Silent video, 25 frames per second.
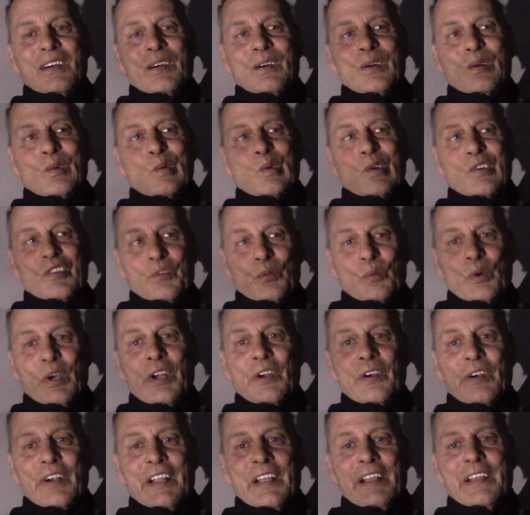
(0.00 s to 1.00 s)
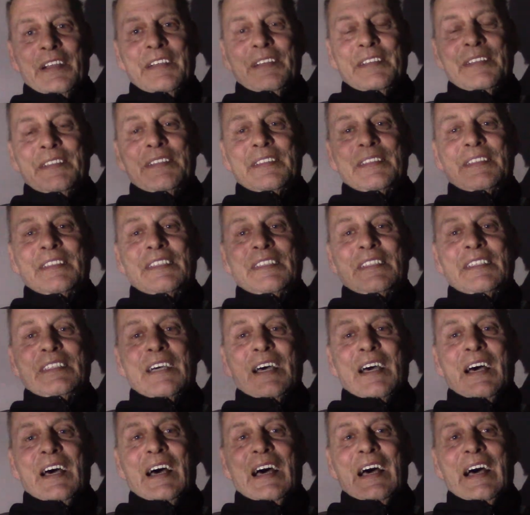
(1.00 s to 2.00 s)
was wearing,
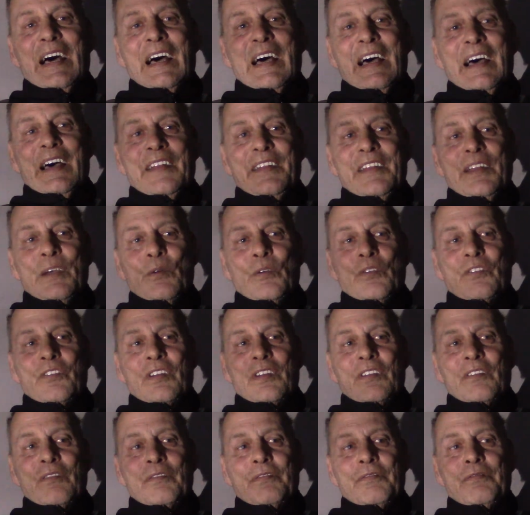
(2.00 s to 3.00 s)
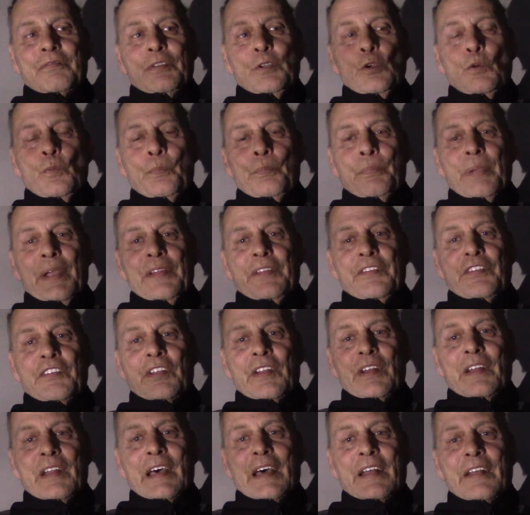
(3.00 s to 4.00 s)
and there was a few pits
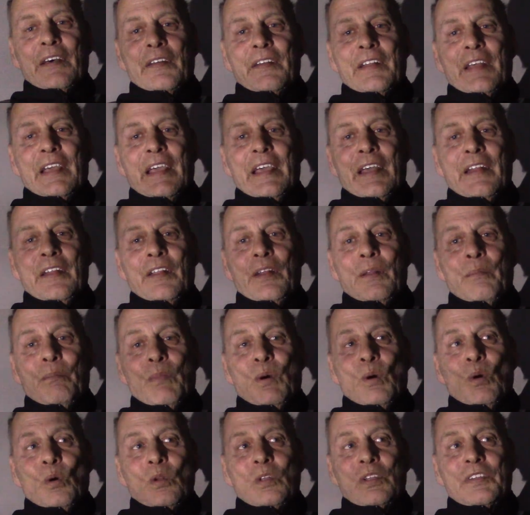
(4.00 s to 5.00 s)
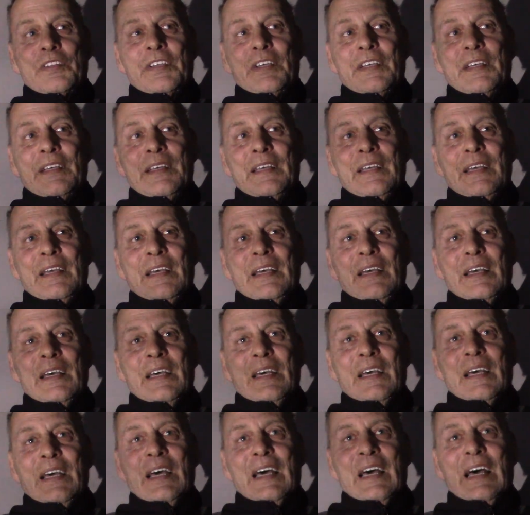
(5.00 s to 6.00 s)
and that on the head of the bolt,
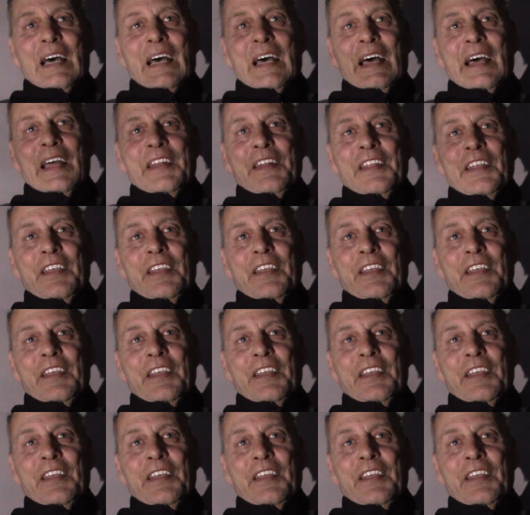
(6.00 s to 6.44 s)
and the